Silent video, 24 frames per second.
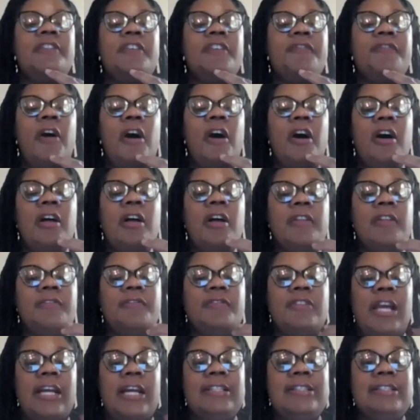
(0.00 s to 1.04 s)
In the fall of
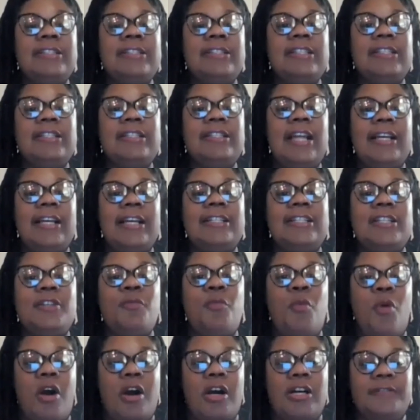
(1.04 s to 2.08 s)

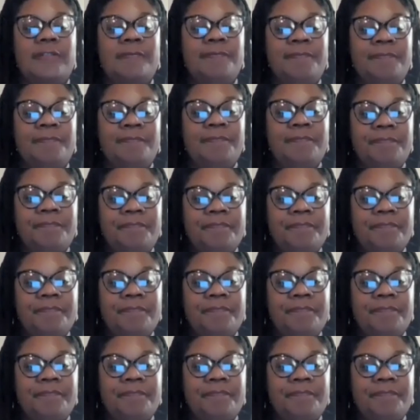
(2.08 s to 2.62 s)
1991,